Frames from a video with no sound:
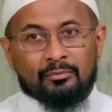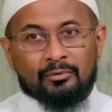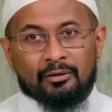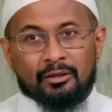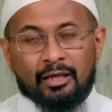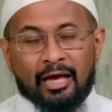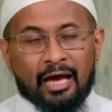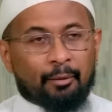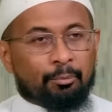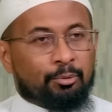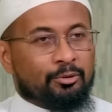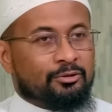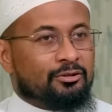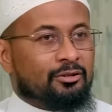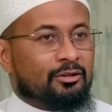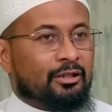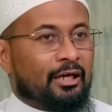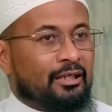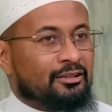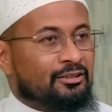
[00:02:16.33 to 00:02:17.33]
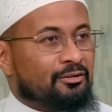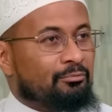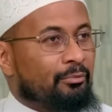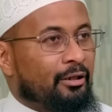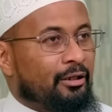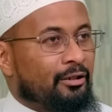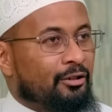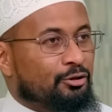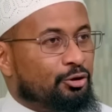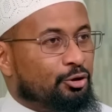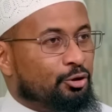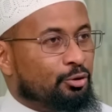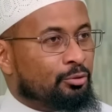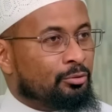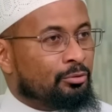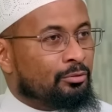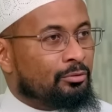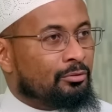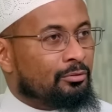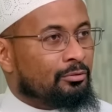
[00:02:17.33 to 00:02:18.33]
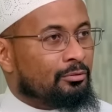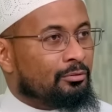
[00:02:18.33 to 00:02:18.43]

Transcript: And Apple still hasn't made a shoe.